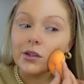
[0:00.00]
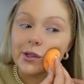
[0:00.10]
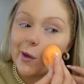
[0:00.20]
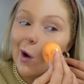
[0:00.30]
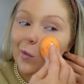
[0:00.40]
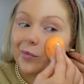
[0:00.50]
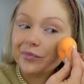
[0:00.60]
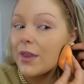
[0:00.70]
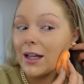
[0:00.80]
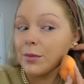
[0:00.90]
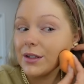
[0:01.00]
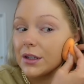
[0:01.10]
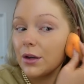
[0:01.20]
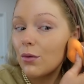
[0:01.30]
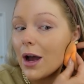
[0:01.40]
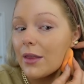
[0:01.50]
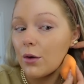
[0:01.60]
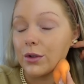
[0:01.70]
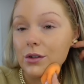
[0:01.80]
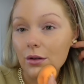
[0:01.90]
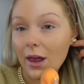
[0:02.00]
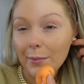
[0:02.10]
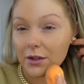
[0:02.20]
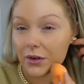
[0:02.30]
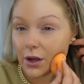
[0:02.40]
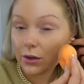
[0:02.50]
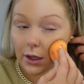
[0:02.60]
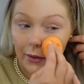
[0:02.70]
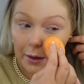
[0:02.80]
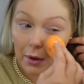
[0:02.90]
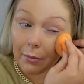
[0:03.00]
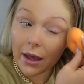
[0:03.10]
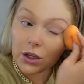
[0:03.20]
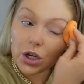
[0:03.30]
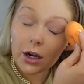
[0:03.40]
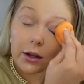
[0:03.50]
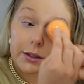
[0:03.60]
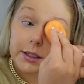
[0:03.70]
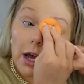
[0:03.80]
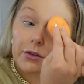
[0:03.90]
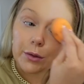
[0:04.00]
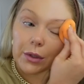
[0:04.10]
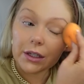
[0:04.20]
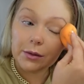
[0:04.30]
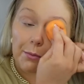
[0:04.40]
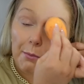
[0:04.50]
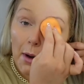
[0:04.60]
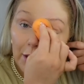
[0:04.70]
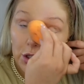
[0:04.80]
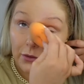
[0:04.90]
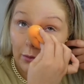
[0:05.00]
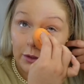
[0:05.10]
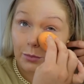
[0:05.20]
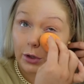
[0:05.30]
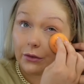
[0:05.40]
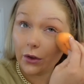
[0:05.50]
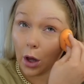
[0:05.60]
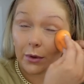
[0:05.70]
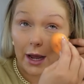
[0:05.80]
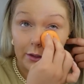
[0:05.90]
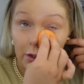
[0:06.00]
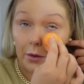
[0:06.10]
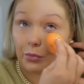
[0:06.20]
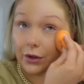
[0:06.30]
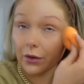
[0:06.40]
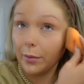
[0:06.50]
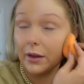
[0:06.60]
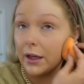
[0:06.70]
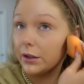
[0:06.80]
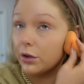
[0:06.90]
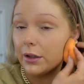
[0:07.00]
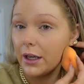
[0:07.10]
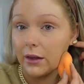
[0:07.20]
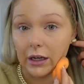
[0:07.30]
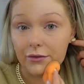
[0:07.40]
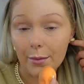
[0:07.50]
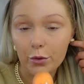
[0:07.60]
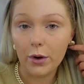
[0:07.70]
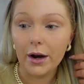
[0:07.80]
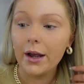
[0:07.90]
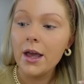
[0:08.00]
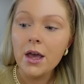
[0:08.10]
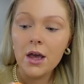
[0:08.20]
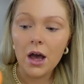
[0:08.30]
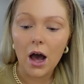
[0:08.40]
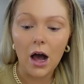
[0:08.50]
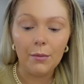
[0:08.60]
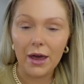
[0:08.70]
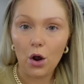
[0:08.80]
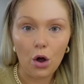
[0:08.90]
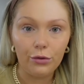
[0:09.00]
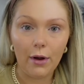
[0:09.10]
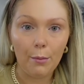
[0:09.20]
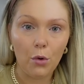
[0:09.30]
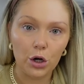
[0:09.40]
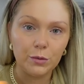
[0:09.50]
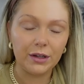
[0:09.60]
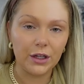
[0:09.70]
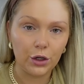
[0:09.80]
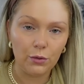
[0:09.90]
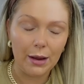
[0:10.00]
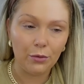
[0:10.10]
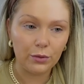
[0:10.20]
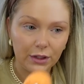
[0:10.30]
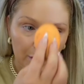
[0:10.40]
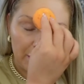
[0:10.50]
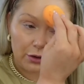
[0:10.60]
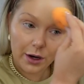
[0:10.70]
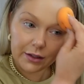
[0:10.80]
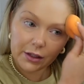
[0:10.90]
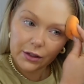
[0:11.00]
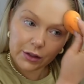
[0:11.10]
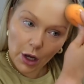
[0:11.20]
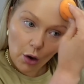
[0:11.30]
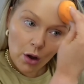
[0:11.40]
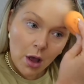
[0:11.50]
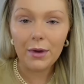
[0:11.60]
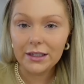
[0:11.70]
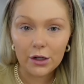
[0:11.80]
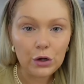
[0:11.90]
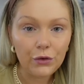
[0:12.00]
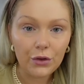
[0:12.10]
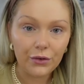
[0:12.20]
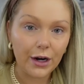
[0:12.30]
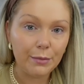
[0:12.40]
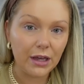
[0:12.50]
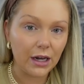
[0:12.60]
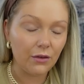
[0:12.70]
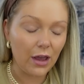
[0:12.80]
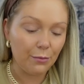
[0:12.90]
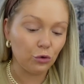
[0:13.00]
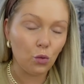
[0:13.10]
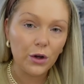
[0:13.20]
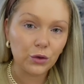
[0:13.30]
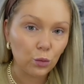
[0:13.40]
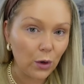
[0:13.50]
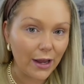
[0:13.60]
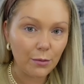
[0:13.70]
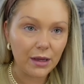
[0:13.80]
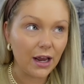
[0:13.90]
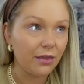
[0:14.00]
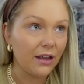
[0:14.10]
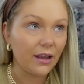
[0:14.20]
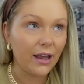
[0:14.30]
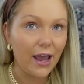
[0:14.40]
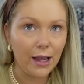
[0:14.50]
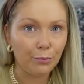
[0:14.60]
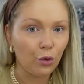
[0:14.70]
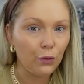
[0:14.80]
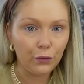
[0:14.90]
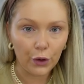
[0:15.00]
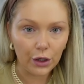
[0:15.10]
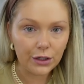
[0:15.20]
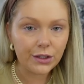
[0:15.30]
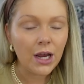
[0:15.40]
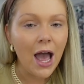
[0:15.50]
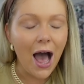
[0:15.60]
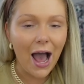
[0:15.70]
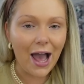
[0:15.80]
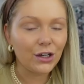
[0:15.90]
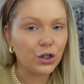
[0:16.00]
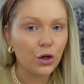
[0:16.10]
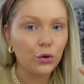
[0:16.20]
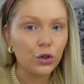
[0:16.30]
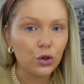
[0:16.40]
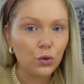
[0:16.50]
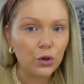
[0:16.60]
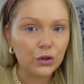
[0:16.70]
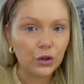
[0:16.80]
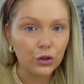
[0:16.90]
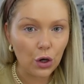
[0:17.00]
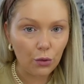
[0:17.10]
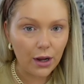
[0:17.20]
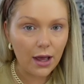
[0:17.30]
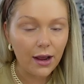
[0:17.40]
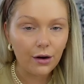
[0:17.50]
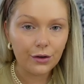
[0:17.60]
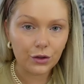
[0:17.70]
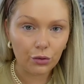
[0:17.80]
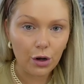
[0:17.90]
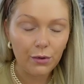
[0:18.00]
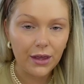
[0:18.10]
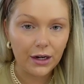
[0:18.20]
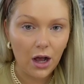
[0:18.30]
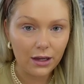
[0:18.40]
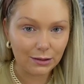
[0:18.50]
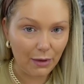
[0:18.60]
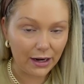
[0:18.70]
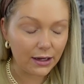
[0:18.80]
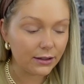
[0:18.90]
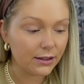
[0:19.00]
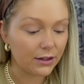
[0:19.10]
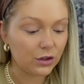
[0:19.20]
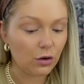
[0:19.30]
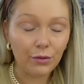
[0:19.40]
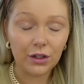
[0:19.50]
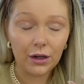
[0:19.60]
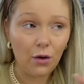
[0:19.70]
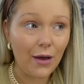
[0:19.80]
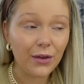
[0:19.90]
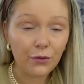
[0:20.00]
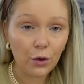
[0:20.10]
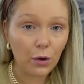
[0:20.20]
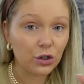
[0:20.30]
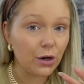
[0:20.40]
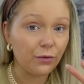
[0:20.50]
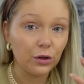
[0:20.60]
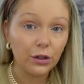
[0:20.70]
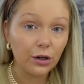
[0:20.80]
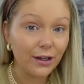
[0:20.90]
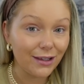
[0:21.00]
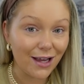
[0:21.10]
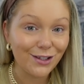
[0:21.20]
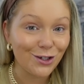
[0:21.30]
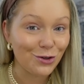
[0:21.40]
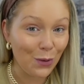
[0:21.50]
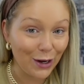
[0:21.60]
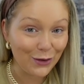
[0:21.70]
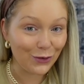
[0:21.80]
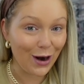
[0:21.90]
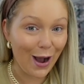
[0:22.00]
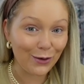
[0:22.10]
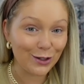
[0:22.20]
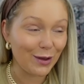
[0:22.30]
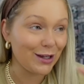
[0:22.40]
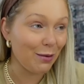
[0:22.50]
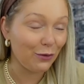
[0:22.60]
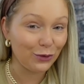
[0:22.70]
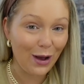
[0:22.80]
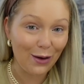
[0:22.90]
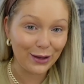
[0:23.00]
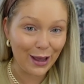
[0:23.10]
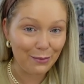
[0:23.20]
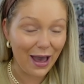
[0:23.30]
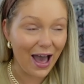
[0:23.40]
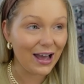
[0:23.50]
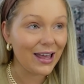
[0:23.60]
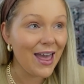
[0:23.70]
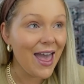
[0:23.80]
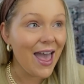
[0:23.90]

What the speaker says: So that's basically why there was no lapse in videos on like my main channel and stuff, is because much of it was pre-filmed. I had started pre-filming like literally in like February and all throughout March because I knew April was gonna be crazy. So my schedule for the very beginning of April was right in the beginning, I think like April 1st, I had to go to Sedona, Arizona with IT Cosmetics. And so I was gonna go out there for a work trip for literally less than 24 hours by the time I flew out and came back.